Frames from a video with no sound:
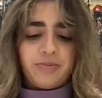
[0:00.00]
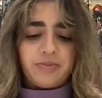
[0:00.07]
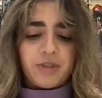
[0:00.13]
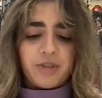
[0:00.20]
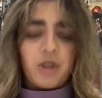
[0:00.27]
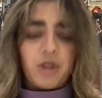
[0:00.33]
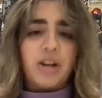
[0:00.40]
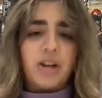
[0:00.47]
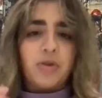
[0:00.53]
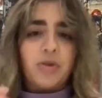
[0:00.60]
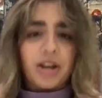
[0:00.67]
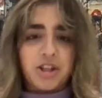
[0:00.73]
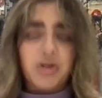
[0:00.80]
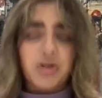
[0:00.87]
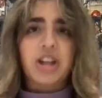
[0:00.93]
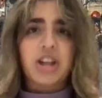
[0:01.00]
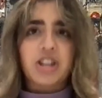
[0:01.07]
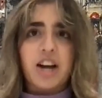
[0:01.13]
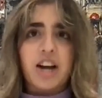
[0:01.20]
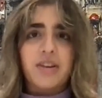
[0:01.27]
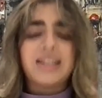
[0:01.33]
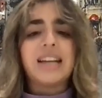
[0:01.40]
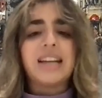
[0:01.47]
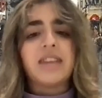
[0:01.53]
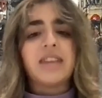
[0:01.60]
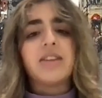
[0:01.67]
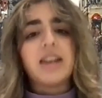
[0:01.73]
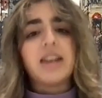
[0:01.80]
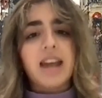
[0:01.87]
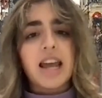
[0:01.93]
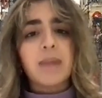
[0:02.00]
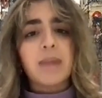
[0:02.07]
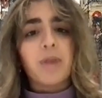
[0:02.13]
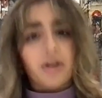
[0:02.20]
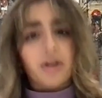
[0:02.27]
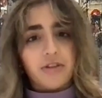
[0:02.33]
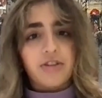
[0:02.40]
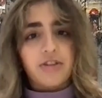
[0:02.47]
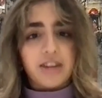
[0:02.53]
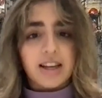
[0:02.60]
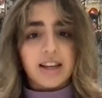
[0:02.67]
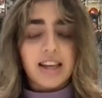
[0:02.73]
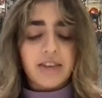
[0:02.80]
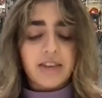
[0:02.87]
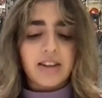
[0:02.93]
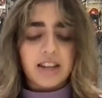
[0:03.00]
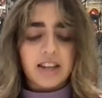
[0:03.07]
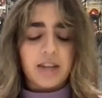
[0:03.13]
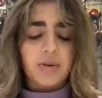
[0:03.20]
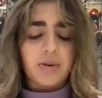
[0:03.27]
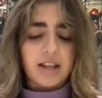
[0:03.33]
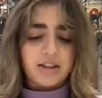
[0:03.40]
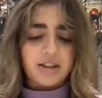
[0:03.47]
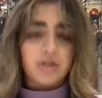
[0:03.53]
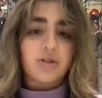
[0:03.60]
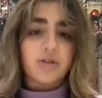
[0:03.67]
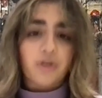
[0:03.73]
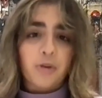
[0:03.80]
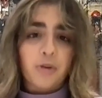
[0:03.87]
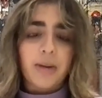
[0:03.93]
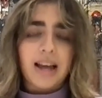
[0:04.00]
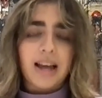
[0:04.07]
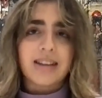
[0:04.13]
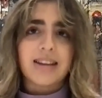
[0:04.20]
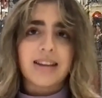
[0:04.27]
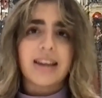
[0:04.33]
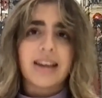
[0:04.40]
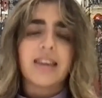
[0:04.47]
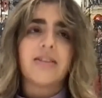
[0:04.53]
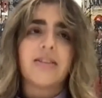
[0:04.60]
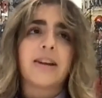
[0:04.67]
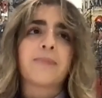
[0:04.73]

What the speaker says: really registering a charity in the name of the giving that he would like to do, to formalize that giving.